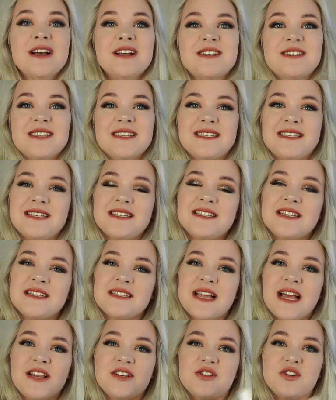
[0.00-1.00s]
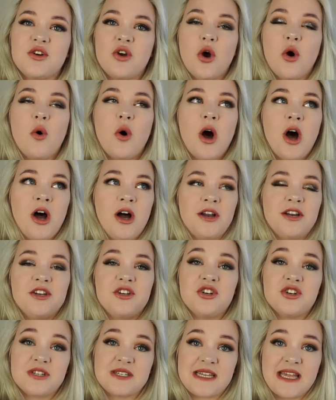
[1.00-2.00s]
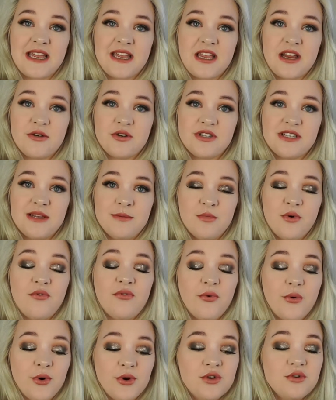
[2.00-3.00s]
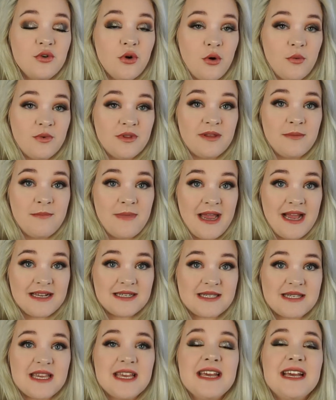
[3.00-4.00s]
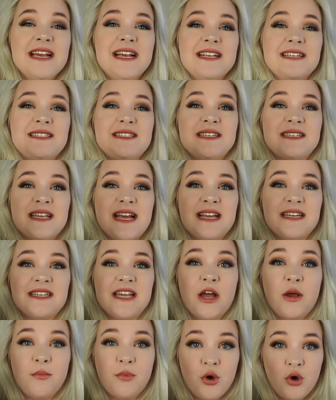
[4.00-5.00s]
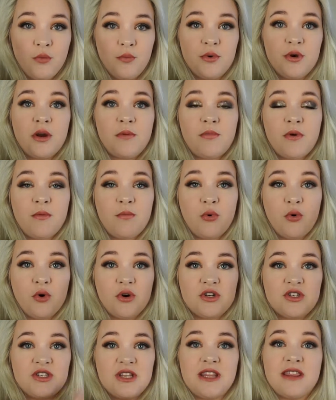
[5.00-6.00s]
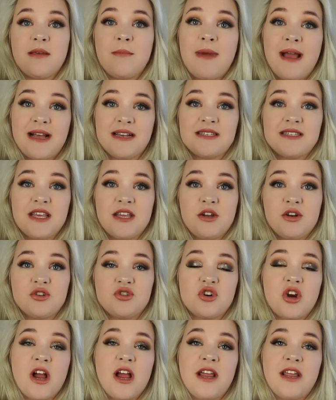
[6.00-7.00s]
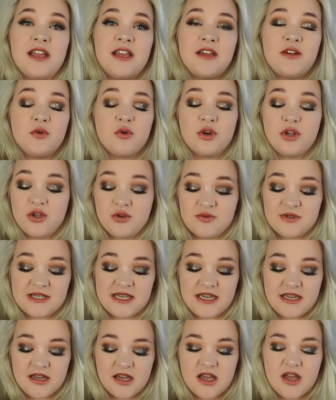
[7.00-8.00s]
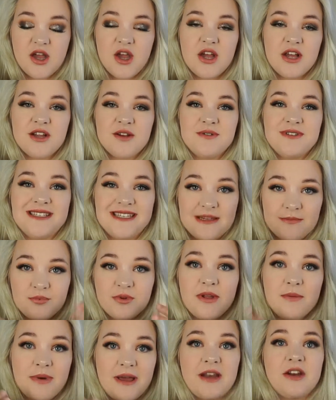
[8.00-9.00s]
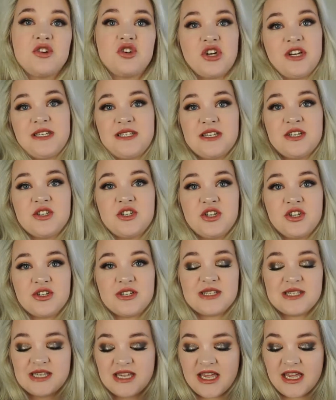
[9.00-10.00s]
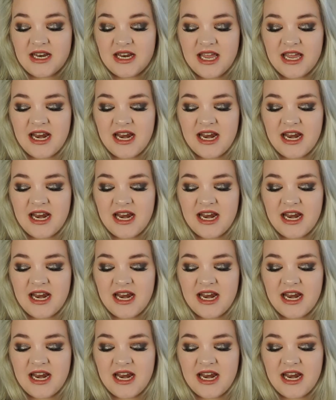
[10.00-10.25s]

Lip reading: So this is designed to go on in your skincare routine before you go on with a mask. It's designed to help open up your pores so that the mask that you're trying or using deeply penetrates into your skin.